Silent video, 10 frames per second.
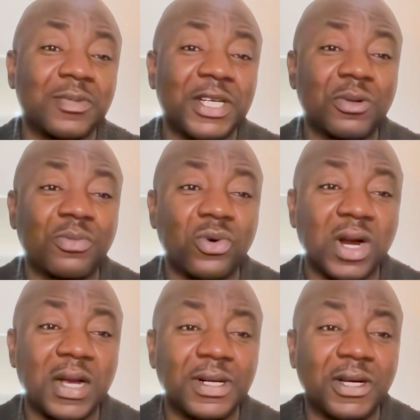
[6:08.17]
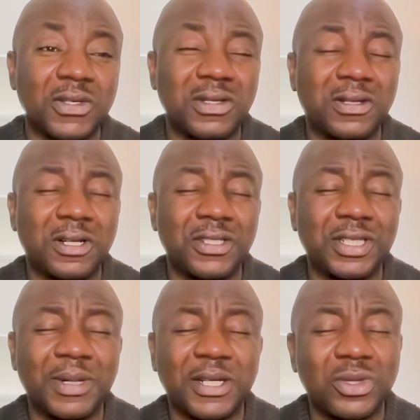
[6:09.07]
Expansion Program that was
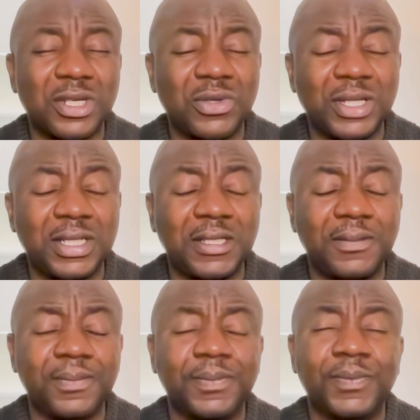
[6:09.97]
launched about 2020.